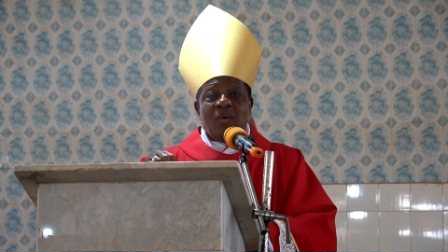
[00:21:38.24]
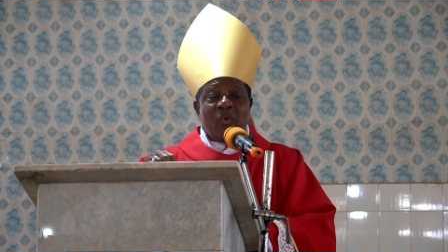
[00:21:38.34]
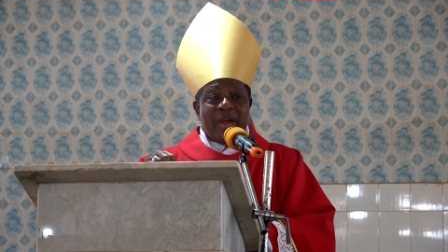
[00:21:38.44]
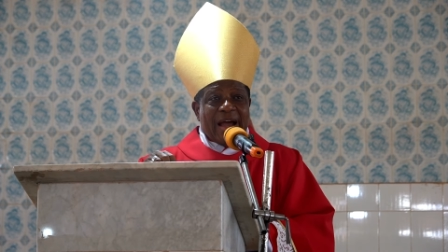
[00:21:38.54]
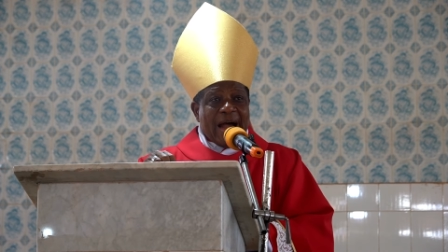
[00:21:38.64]

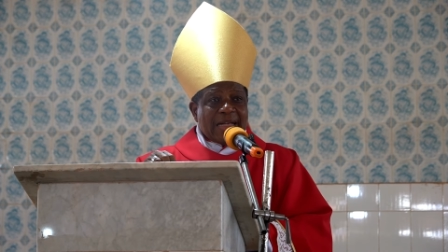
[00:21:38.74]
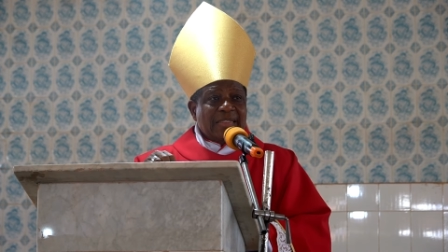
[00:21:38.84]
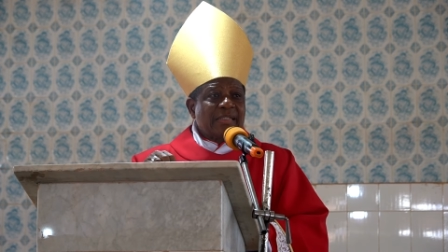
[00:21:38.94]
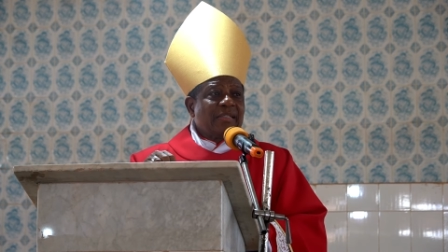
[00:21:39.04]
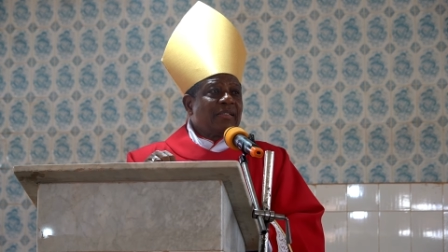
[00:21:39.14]
we
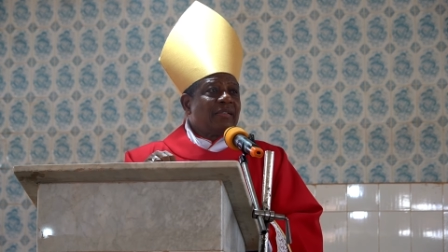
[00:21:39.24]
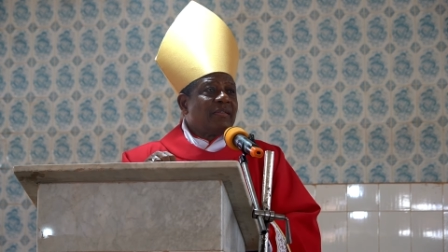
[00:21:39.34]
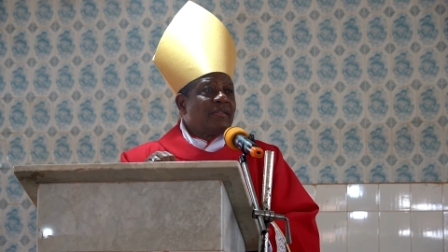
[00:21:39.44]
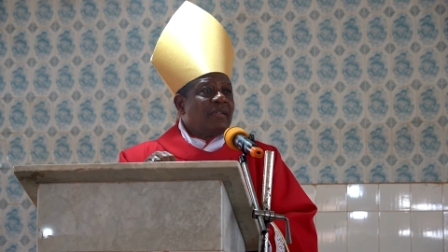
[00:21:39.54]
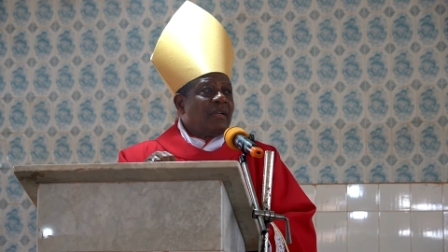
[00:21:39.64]
ask
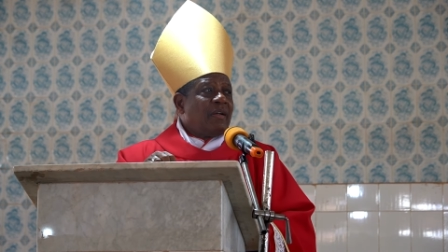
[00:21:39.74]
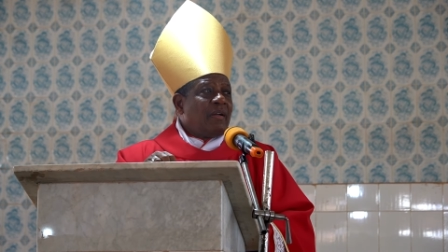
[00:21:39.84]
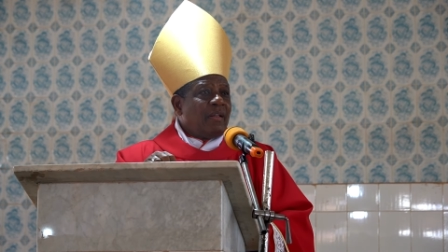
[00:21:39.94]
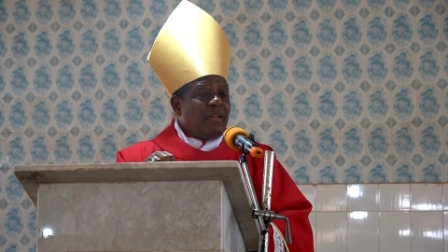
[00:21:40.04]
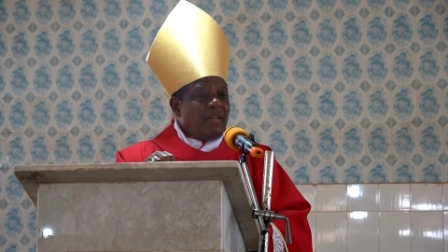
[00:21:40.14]

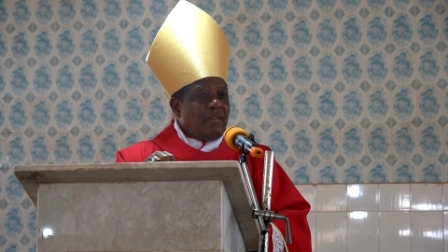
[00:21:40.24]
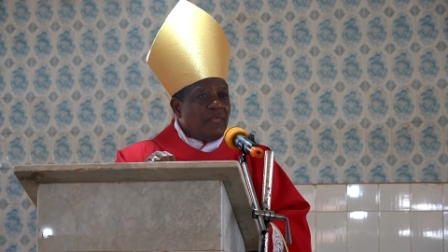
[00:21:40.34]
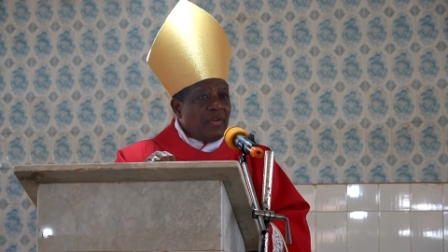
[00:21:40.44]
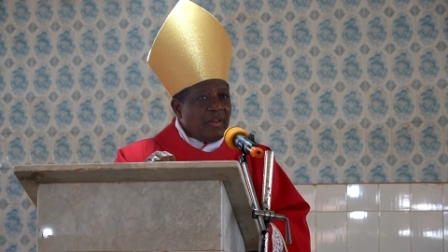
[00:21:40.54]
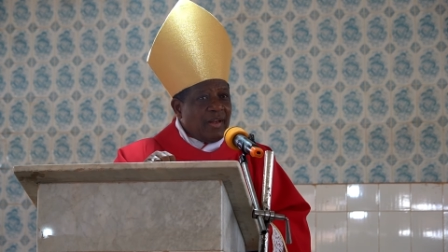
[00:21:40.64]

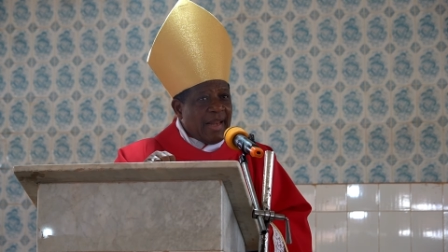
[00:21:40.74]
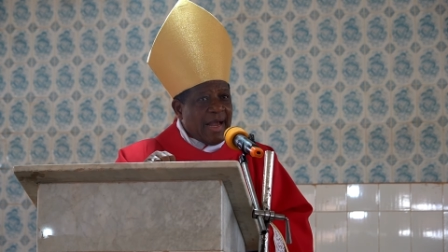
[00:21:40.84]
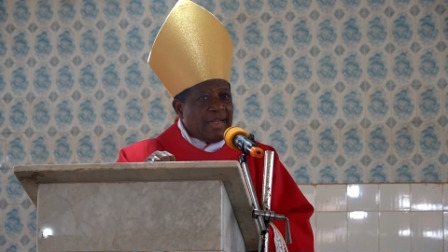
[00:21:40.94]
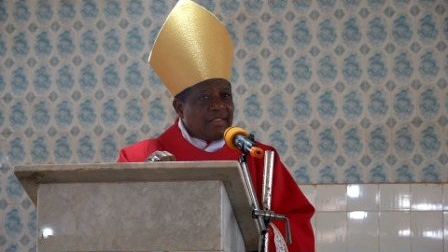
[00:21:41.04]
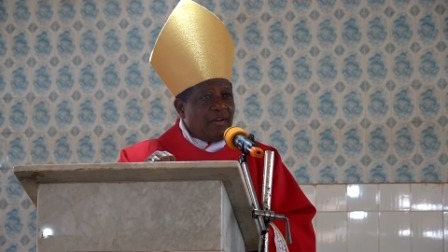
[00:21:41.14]
for the
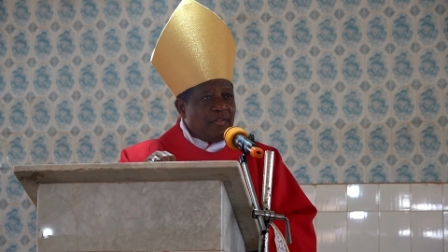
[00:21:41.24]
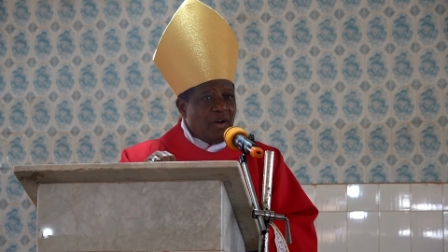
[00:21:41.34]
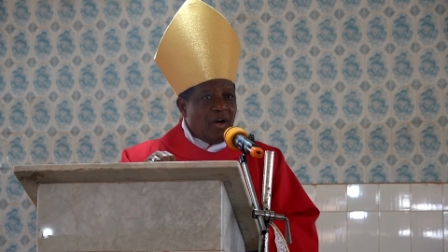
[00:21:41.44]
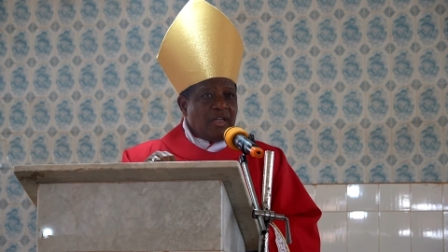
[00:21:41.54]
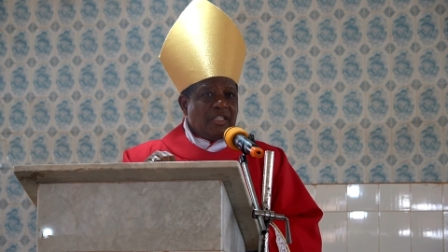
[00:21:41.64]
light of the
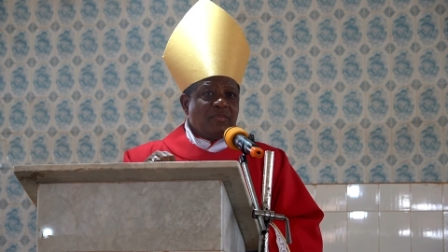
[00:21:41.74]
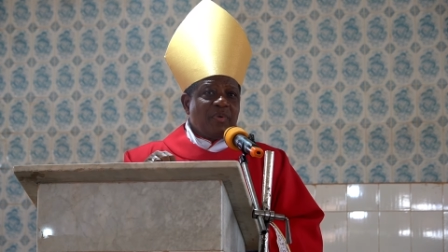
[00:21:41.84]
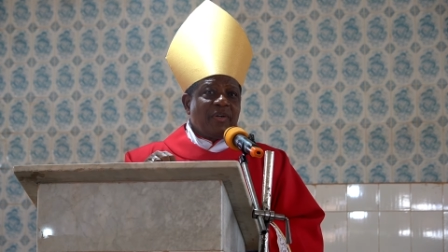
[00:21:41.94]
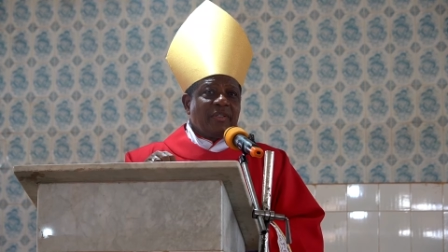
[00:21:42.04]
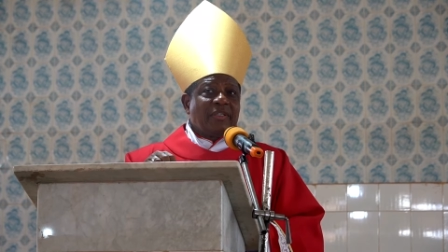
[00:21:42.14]
Holy
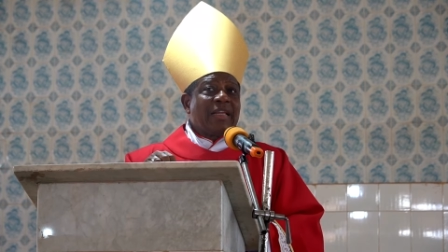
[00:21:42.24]
Spirit,